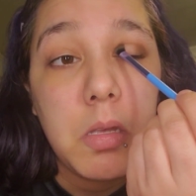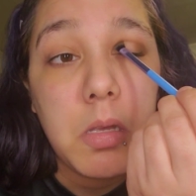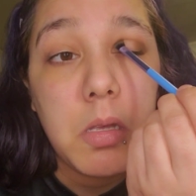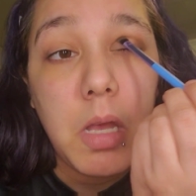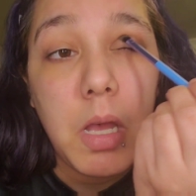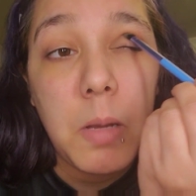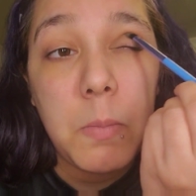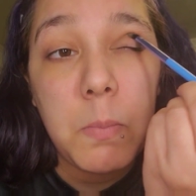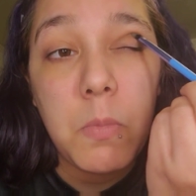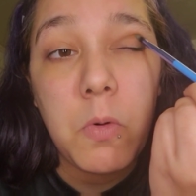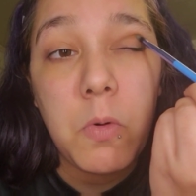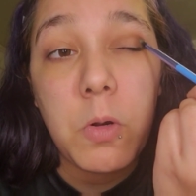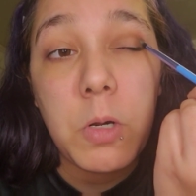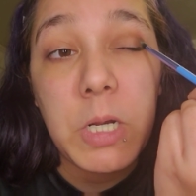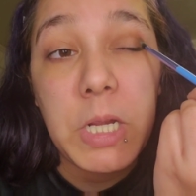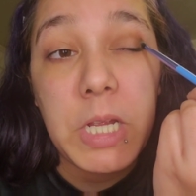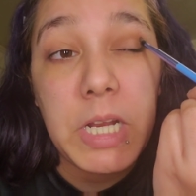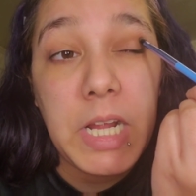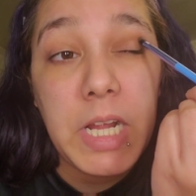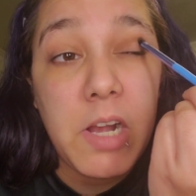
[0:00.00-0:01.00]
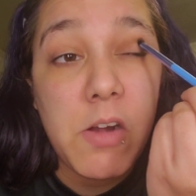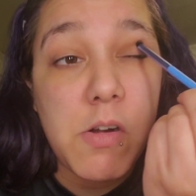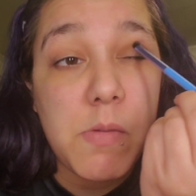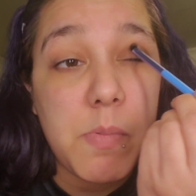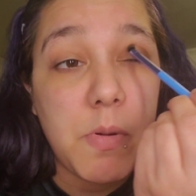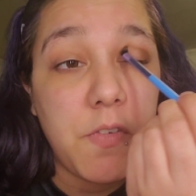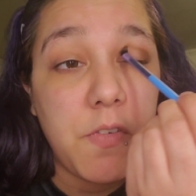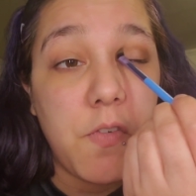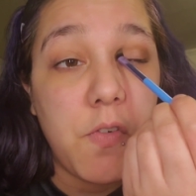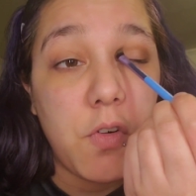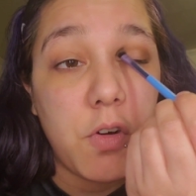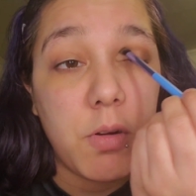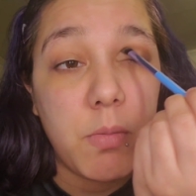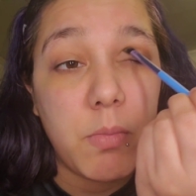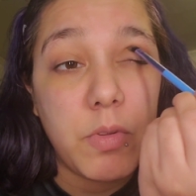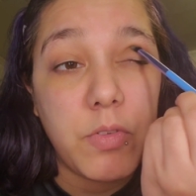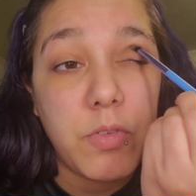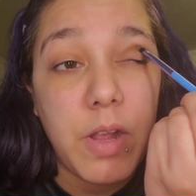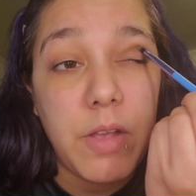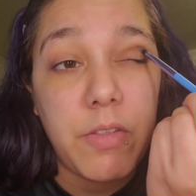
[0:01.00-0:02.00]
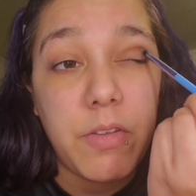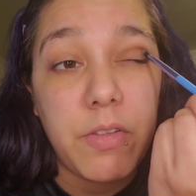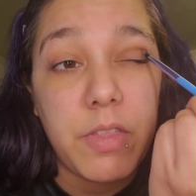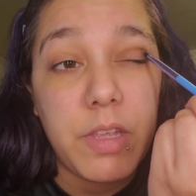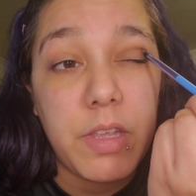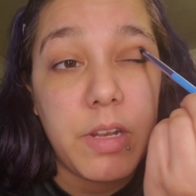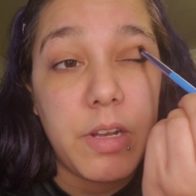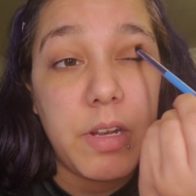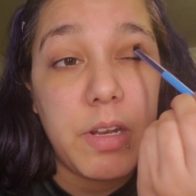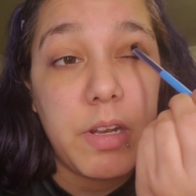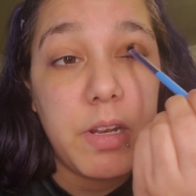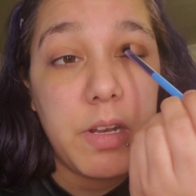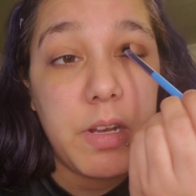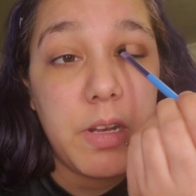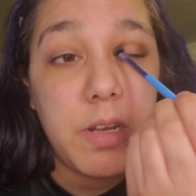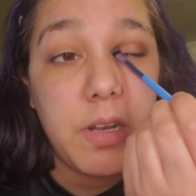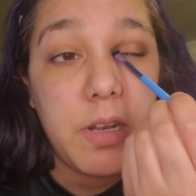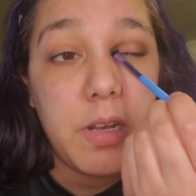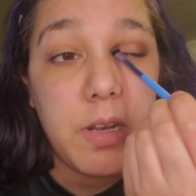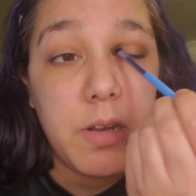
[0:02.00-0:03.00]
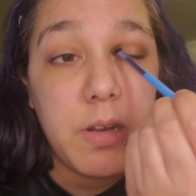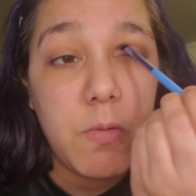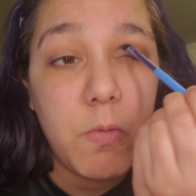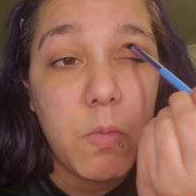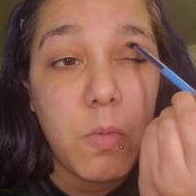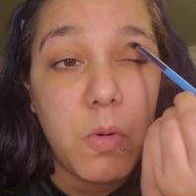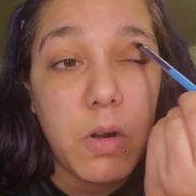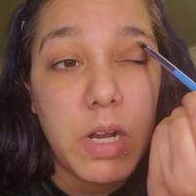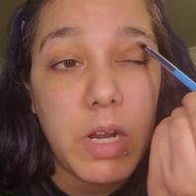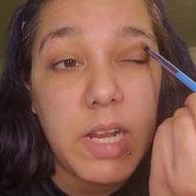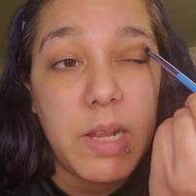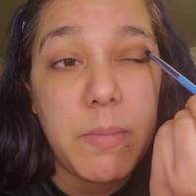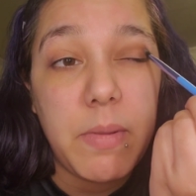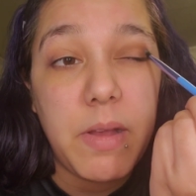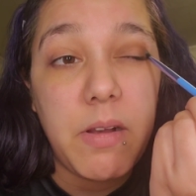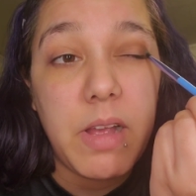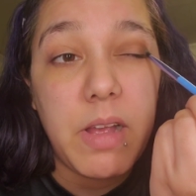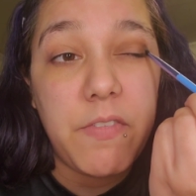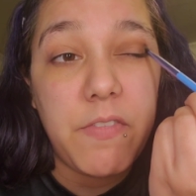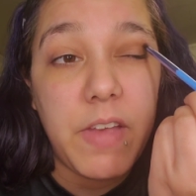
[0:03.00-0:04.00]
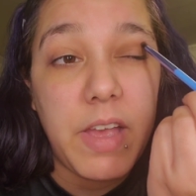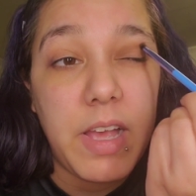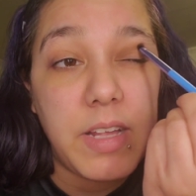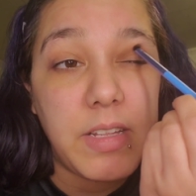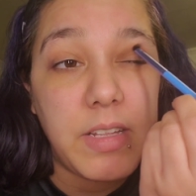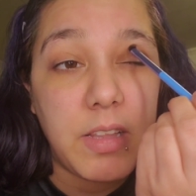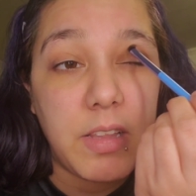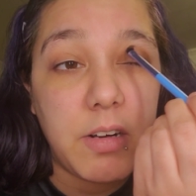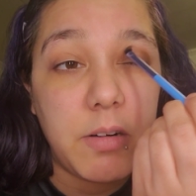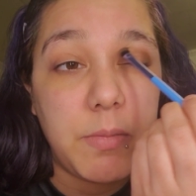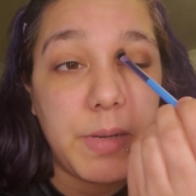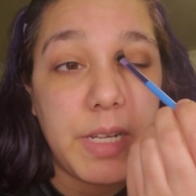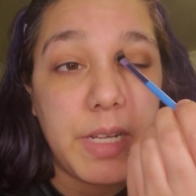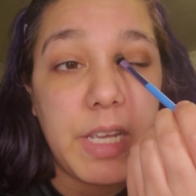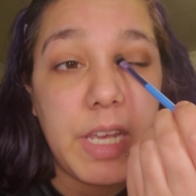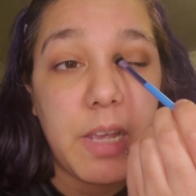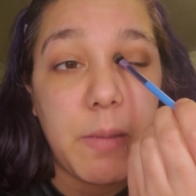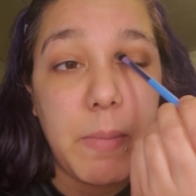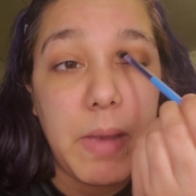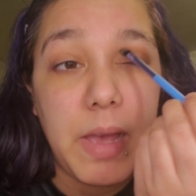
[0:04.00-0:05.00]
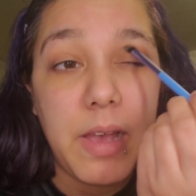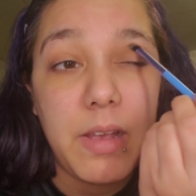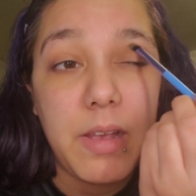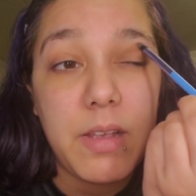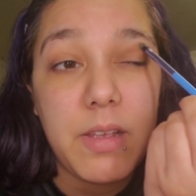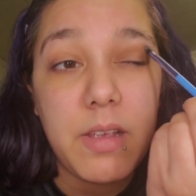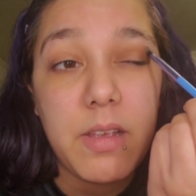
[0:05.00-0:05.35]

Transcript: I'm more in how it performs rather than worrying about if it has a little bit of kickback.